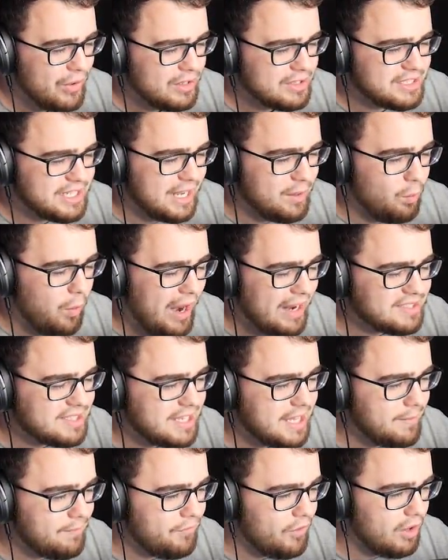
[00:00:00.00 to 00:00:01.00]
Jen, why does it
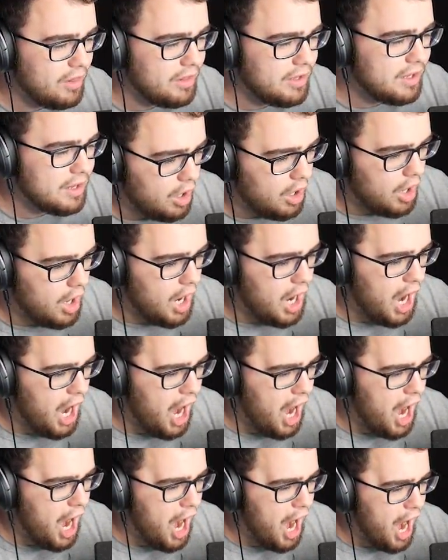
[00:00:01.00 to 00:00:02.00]
keep falling?
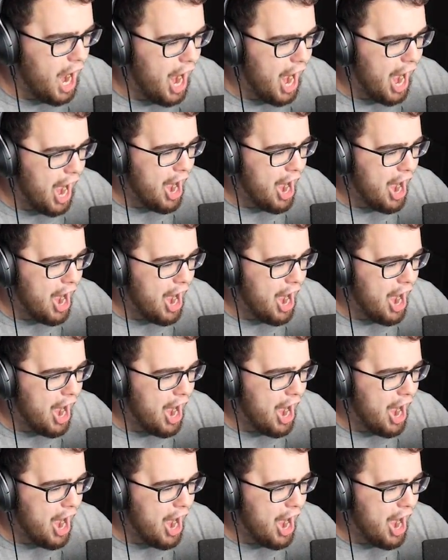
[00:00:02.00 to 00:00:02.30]
Oh!